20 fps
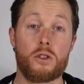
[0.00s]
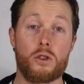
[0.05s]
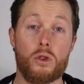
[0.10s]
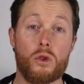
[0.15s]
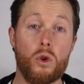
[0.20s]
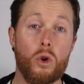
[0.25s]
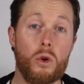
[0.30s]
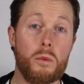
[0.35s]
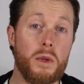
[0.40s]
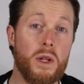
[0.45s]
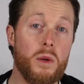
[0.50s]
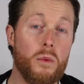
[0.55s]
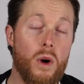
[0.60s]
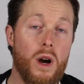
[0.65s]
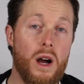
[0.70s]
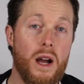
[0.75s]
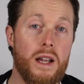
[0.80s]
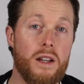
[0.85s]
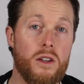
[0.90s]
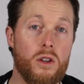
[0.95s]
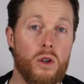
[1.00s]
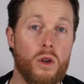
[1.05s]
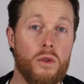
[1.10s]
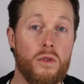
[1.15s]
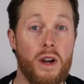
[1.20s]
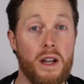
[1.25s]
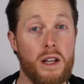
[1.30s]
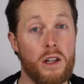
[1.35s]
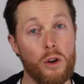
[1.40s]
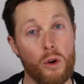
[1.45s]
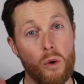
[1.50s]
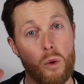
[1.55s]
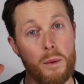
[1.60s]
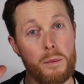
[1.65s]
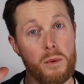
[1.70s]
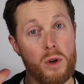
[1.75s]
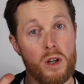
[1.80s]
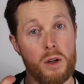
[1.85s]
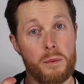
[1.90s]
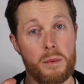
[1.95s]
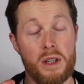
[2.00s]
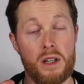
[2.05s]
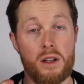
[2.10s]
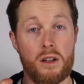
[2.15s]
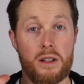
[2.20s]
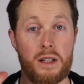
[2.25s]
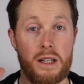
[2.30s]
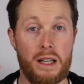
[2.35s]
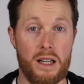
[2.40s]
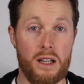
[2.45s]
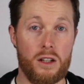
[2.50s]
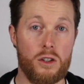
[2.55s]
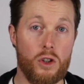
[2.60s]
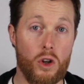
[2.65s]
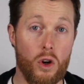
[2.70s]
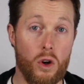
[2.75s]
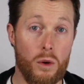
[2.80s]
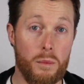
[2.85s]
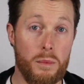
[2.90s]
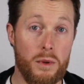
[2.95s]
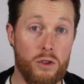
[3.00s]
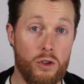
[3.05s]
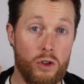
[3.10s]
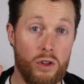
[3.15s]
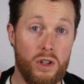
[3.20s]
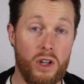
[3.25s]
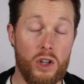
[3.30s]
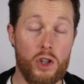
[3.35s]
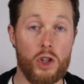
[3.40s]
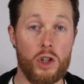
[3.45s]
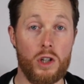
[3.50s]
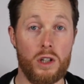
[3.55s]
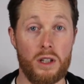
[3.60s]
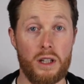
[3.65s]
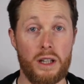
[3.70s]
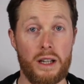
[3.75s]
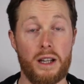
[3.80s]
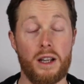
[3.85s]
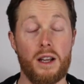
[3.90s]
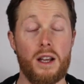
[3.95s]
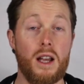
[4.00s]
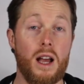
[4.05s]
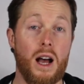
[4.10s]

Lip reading: So normally what I do, if I know I'm going to be cleaning a job traditionally,